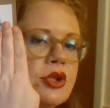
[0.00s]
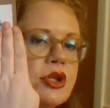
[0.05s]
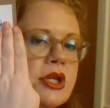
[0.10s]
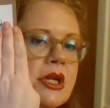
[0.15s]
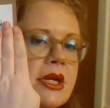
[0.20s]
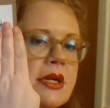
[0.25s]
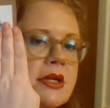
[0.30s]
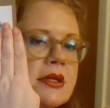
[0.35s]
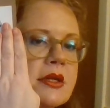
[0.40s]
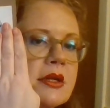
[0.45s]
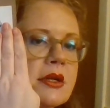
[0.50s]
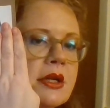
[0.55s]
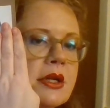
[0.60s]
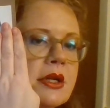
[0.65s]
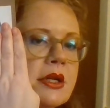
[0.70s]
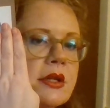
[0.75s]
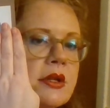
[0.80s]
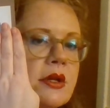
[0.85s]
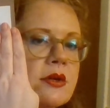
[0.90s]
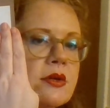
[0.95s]
just looking
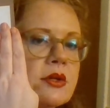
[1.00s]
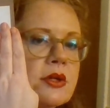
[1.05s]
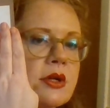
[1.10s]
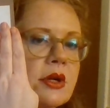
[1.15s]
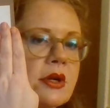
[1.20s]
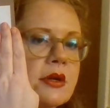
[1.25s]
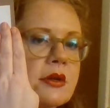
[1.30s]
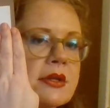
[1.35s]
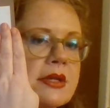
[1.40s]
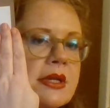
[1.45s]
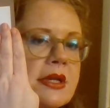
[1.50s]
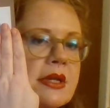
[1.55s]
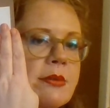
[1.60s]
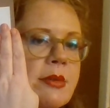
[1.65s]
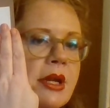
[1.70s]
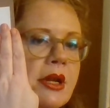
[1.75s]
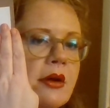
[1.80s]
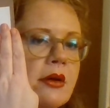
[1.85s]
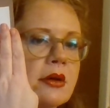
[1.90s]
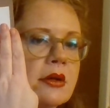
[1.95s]
at those circles in the
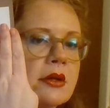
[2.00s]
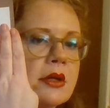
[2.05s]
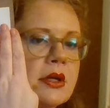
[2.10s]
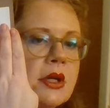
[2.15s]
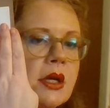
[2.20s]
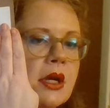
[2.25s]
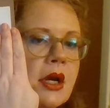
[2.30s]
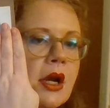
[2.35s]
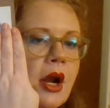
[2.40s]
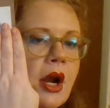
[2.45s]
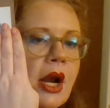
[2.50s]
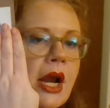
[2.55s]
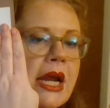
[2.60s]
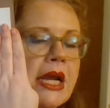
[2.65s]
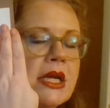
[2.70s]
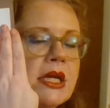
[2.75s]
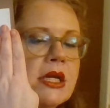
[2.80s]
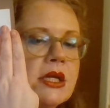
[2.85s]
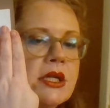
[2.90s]
middle, all right?